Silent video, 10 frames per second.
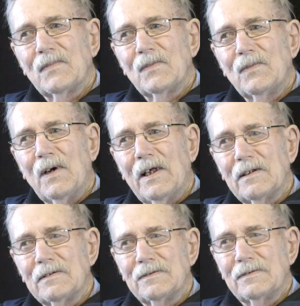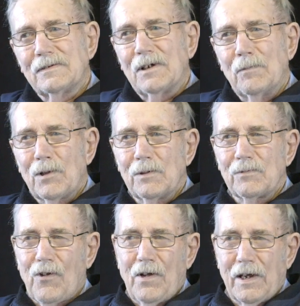Well, some of them
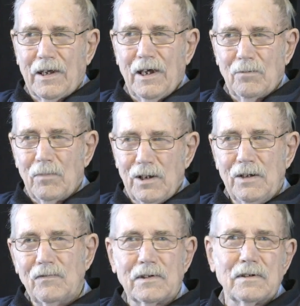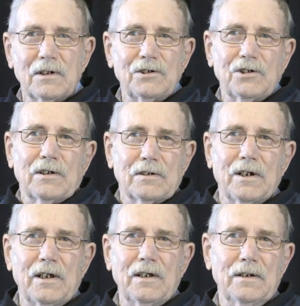say, "I can't believe it," and they shake their
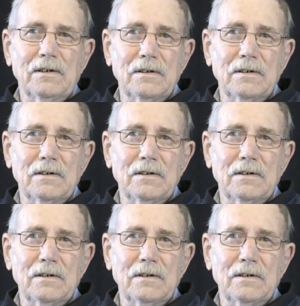head.